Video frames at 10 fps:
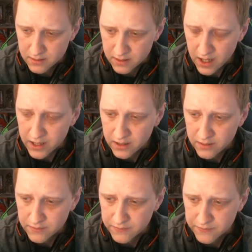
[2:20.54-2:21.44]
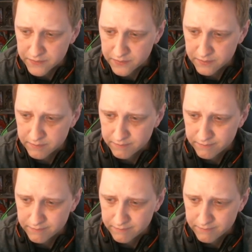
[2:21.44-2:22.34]
kind of
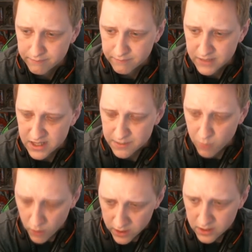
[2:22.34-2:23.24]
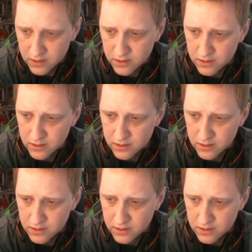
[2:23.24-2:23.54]
disappointed